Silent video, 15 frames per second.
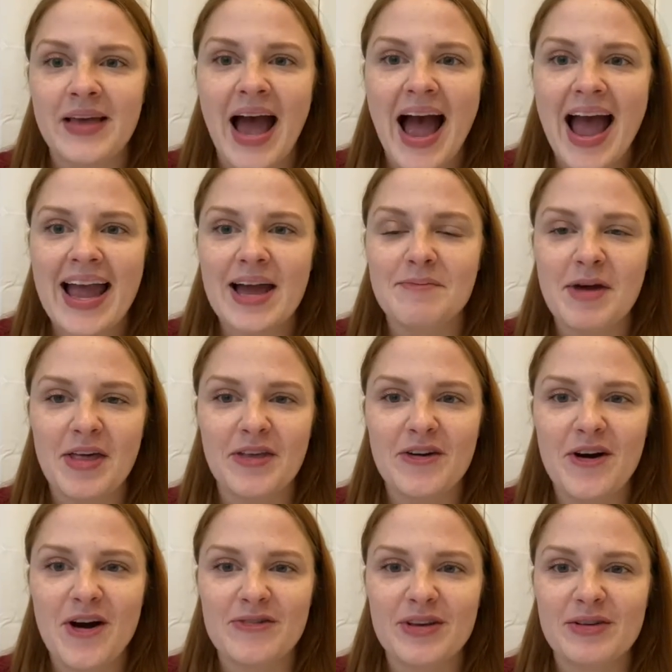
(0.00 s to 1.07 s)
Hi, I'm
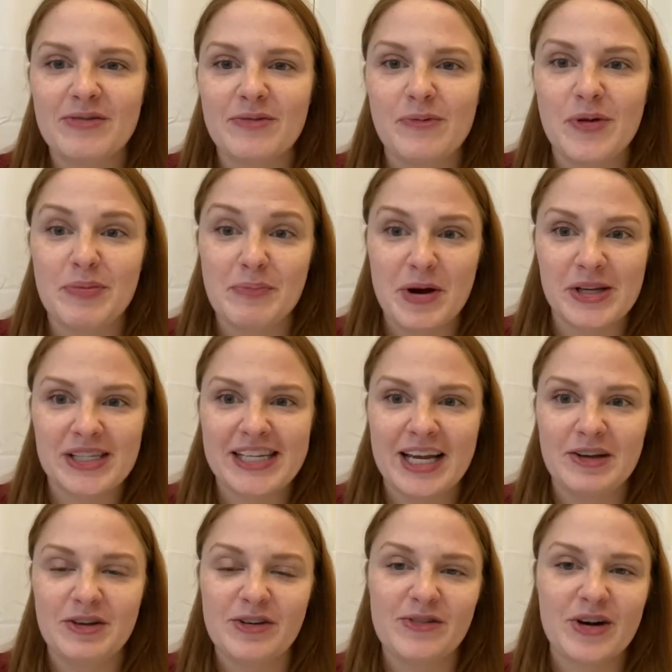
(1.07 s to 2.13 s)
Heather Harvey with Ball
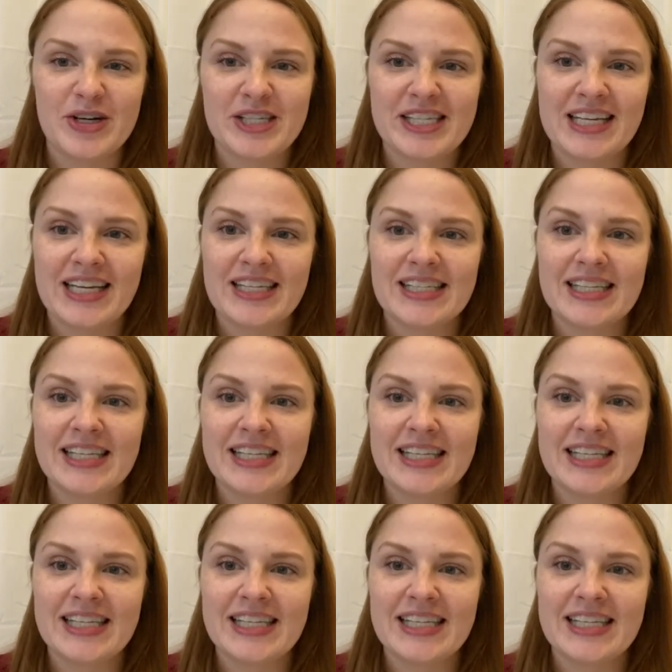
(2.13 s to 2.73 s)
State University.